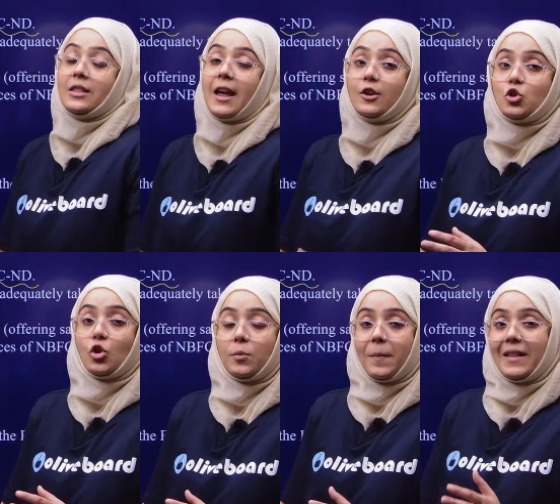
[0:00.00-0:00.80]
there
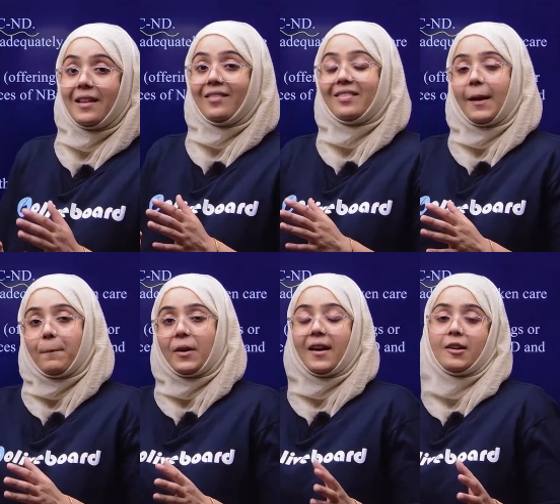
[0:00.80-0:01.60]
should be the
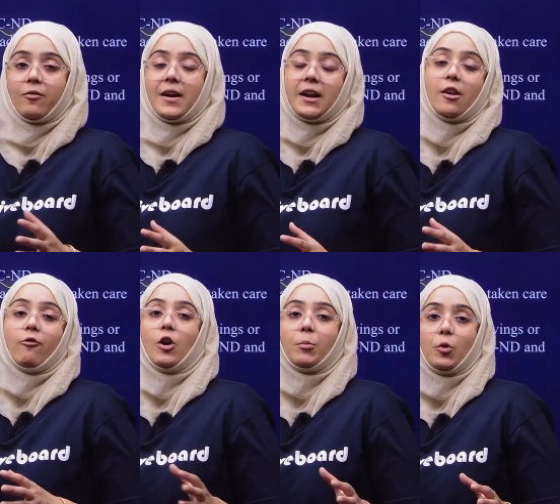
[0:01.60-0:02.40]
separate funding
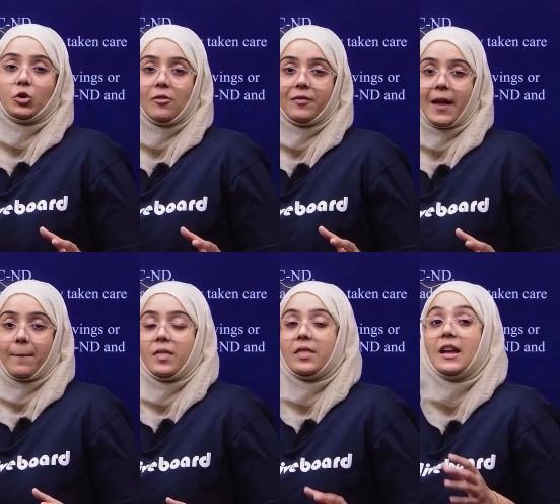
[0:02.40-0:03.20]
for both of them.
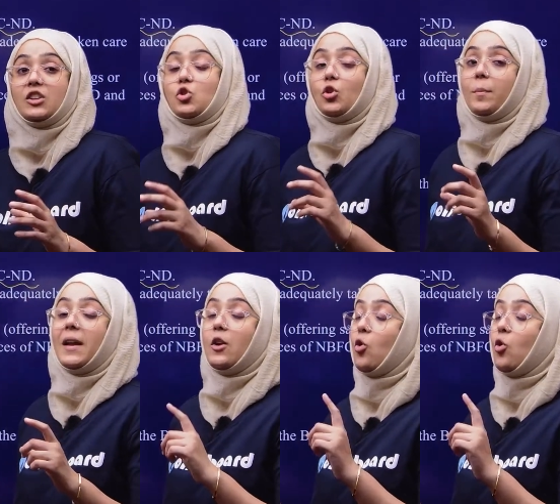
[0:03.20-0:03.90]
There should be